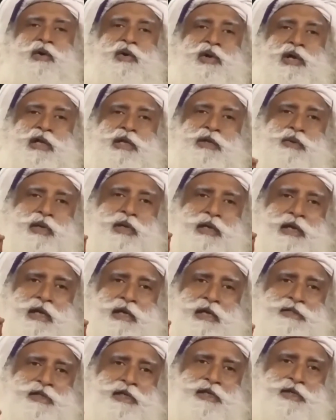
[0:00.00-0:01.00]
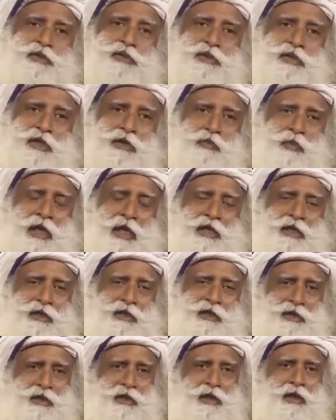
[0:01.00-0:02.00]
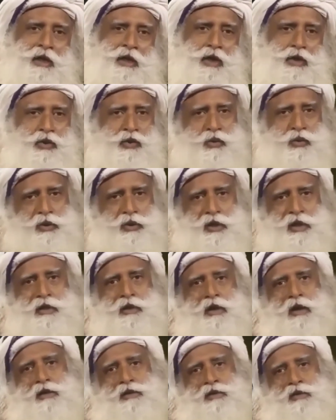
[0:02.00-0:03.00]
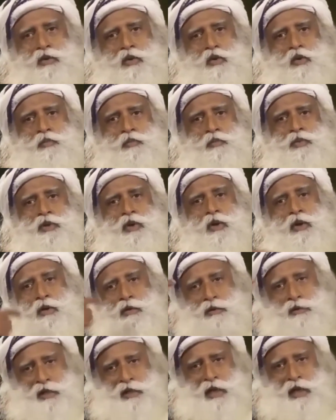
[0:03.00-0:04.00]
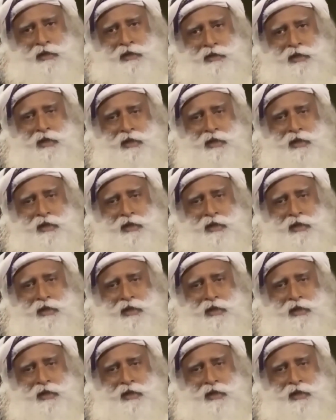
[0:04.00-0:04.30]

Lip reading: only you can exert your humanity. You cannot go beyond that